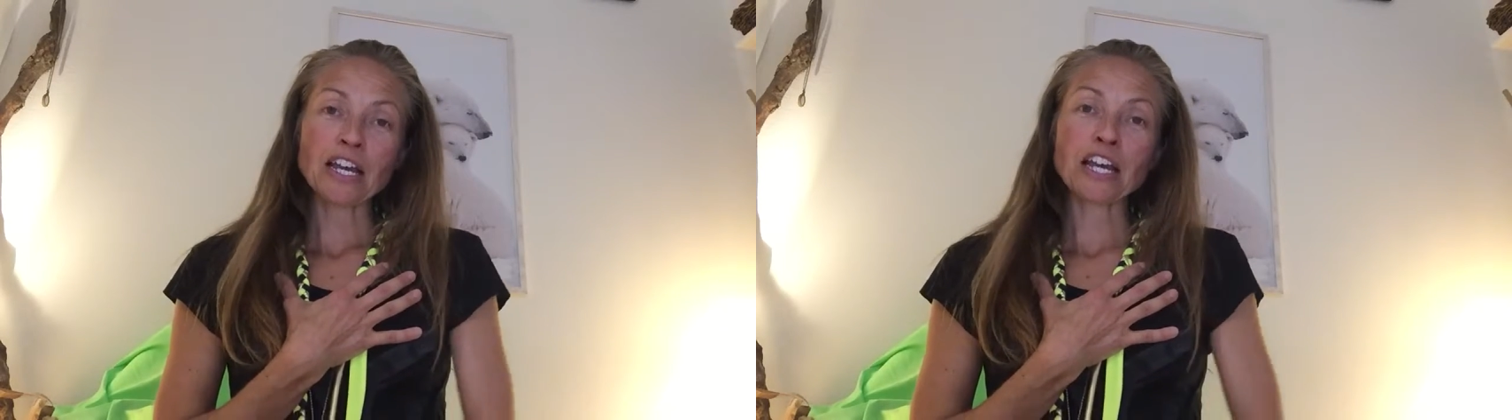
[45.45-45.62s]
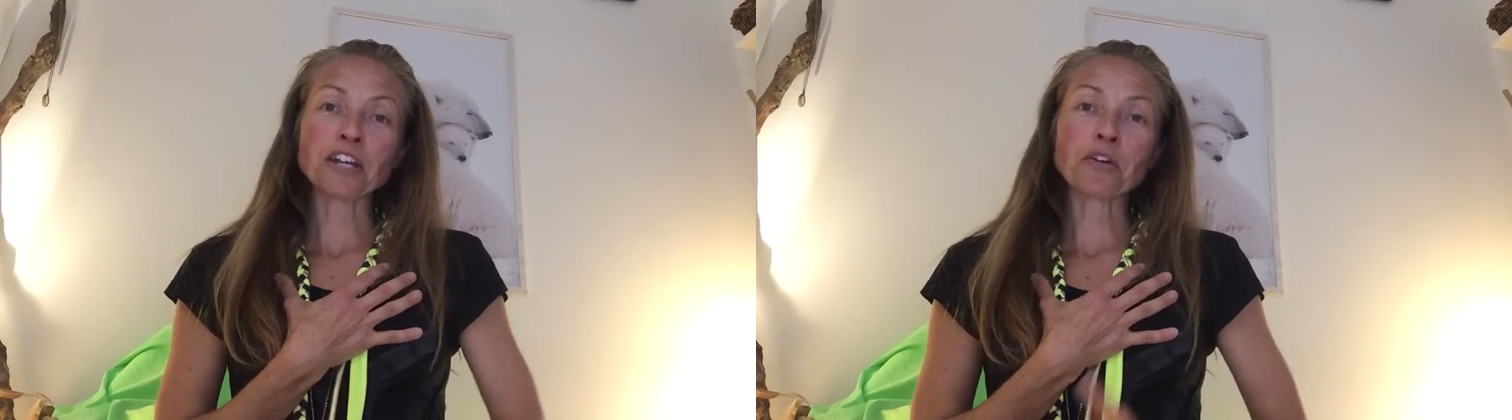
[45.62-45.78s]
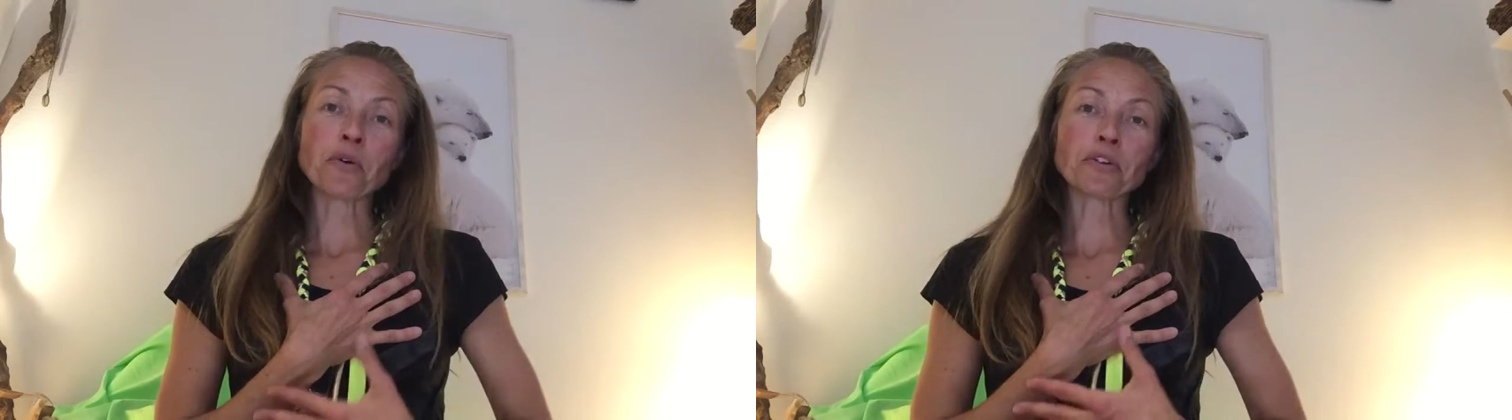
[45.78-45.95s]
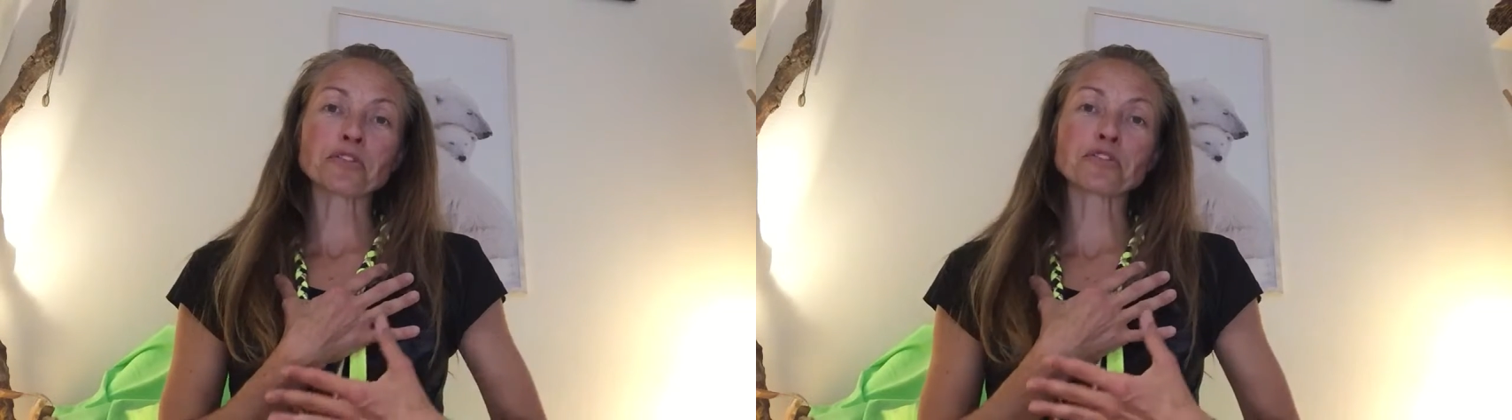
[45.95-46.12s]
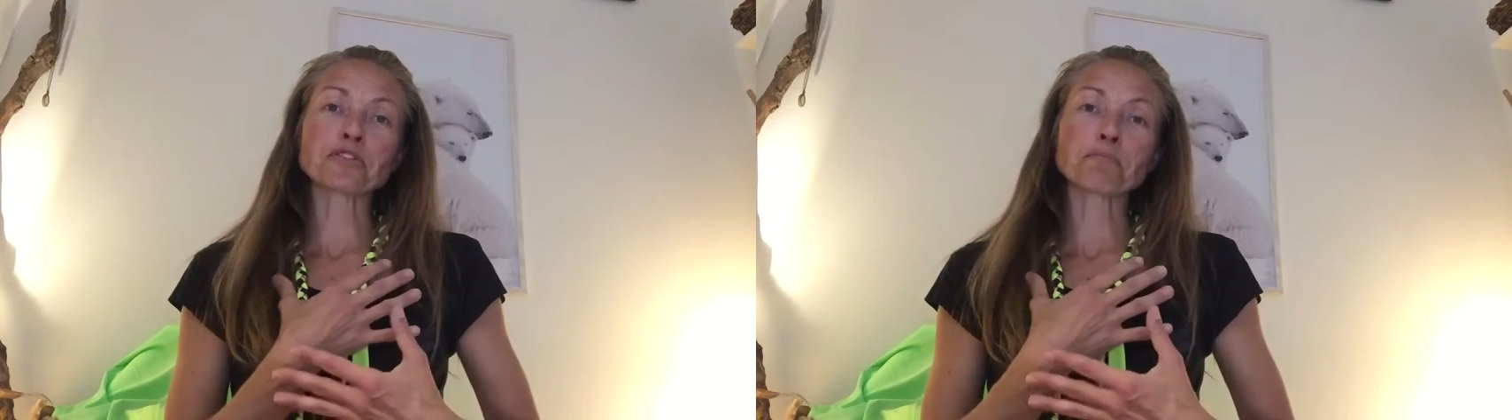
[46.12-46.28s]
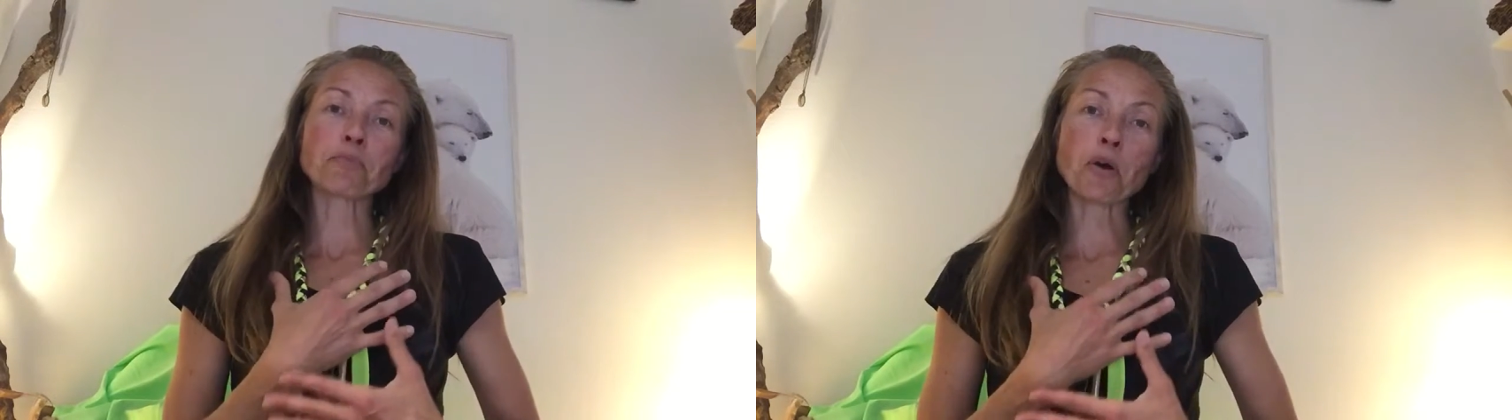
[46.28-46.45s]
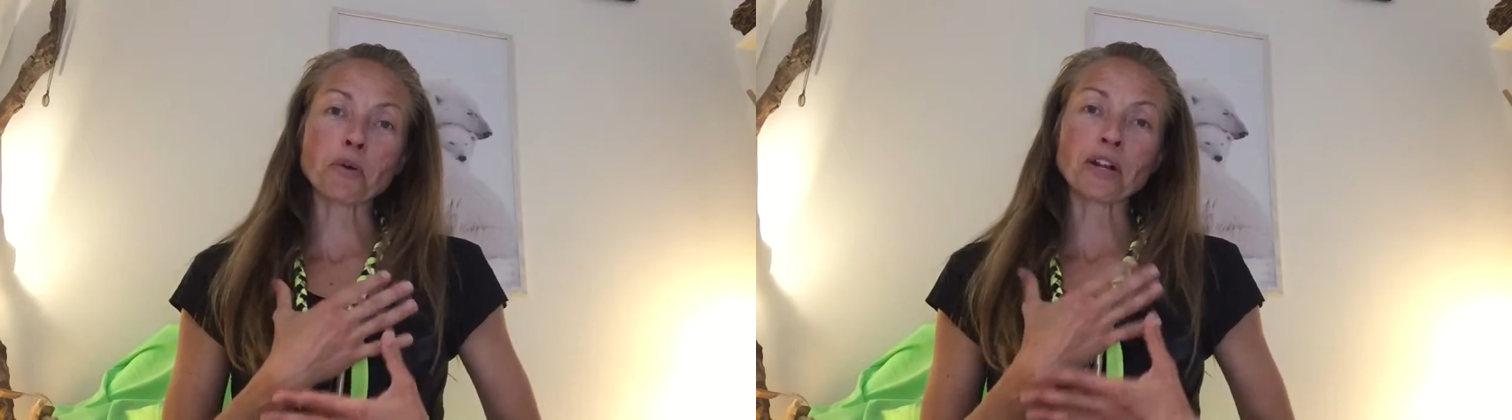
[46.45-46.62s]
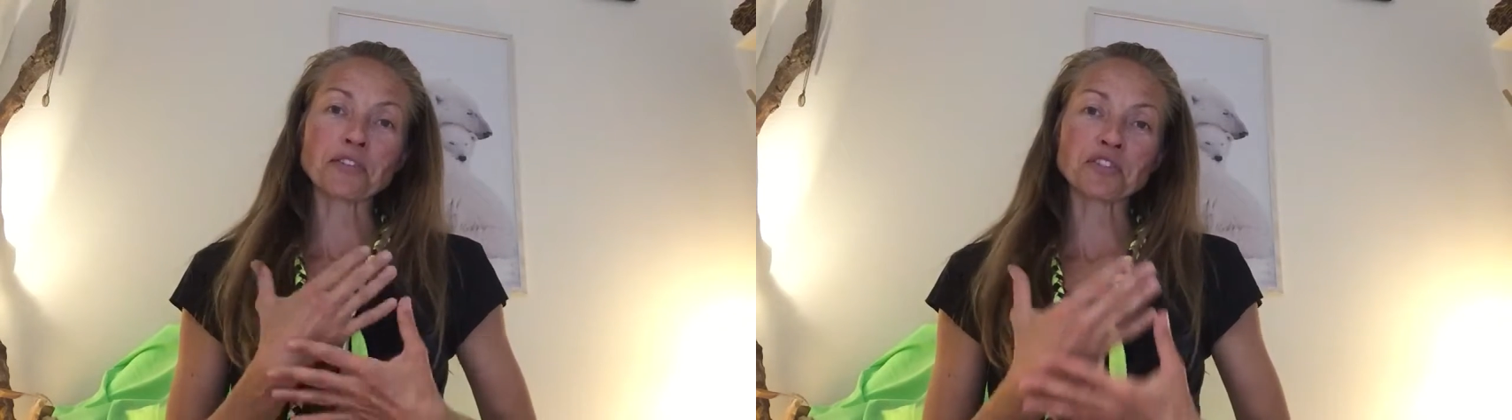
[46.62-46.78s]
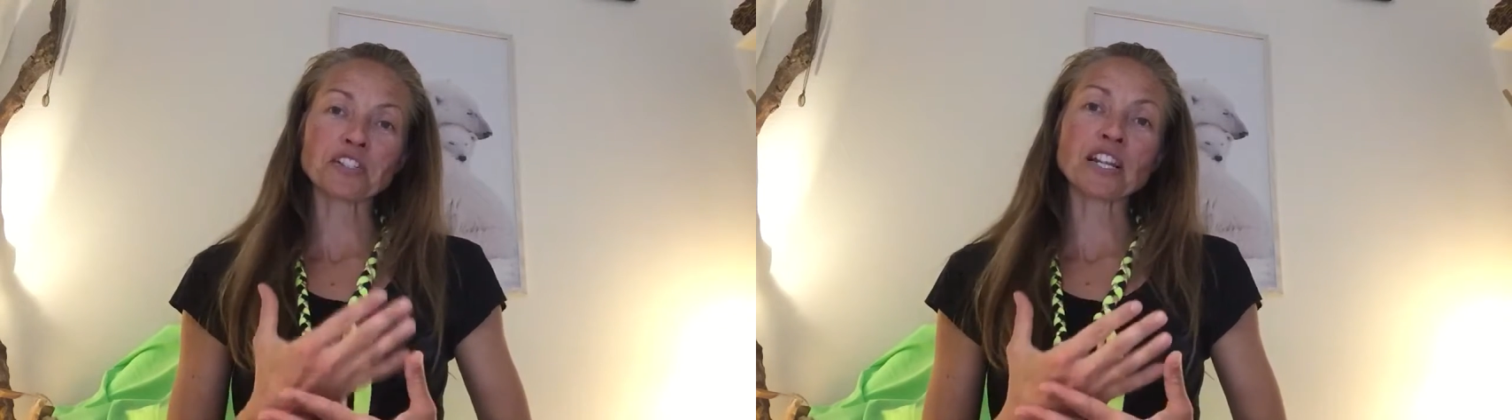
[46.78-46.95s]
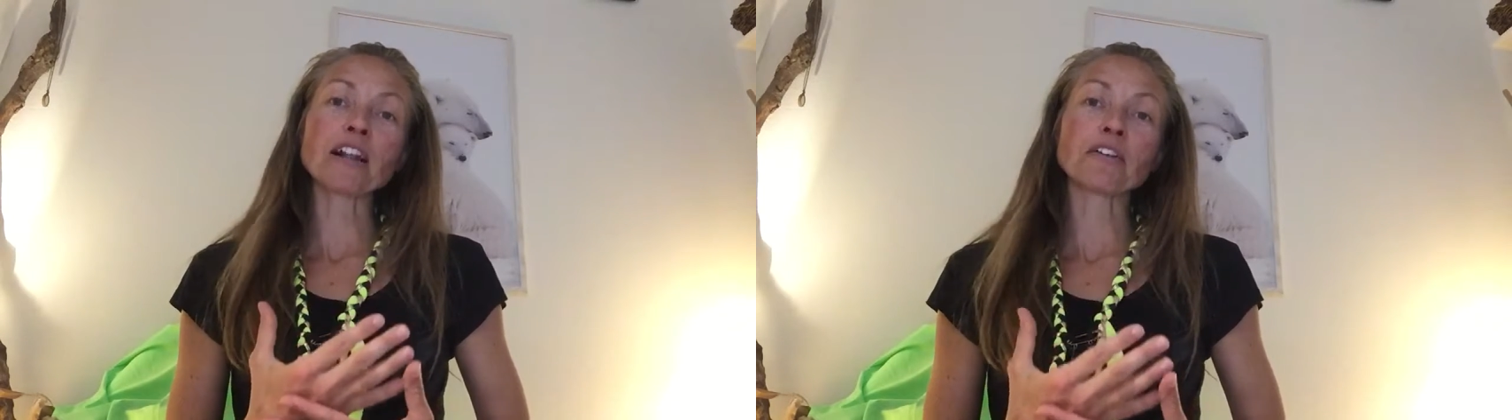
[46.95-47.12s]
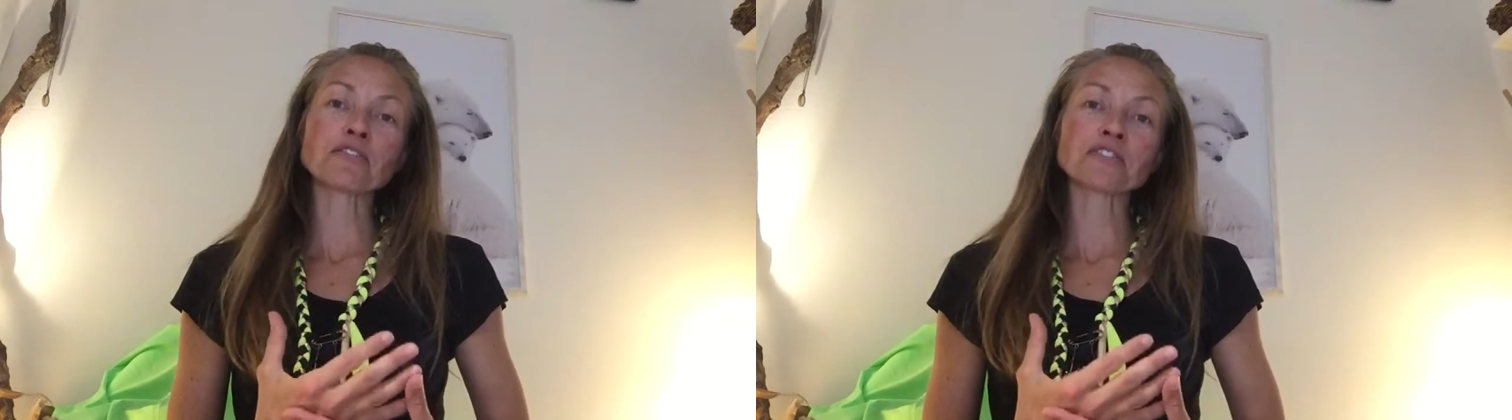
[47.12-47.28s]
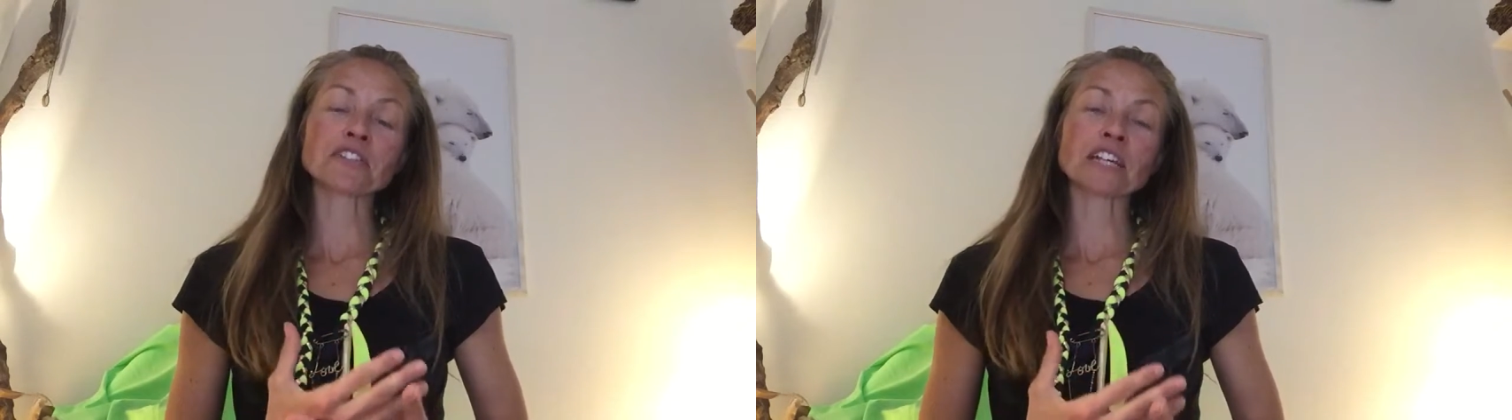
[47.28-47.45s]
in order to support
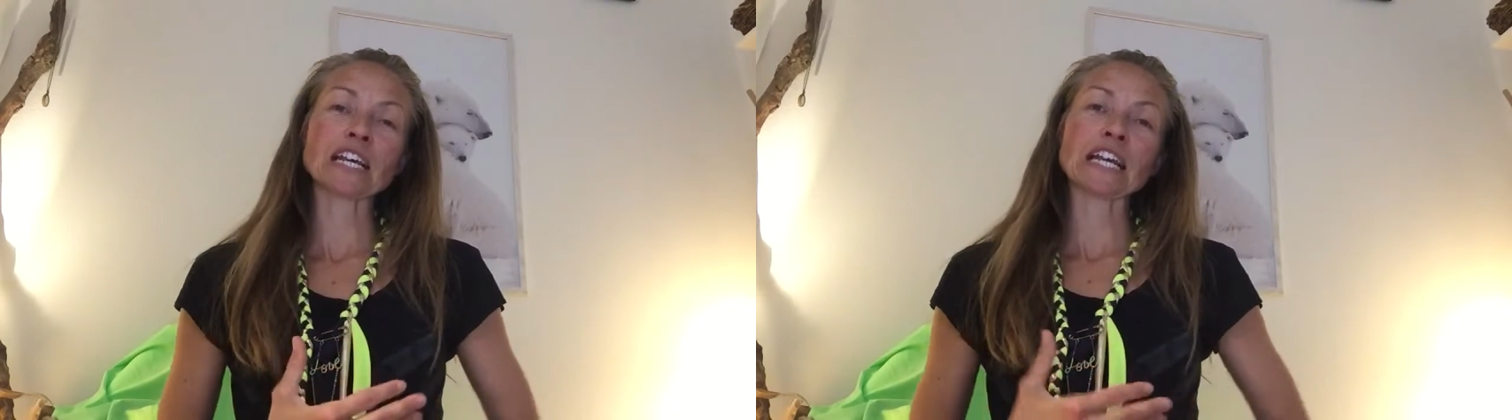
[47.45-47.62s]
ourselves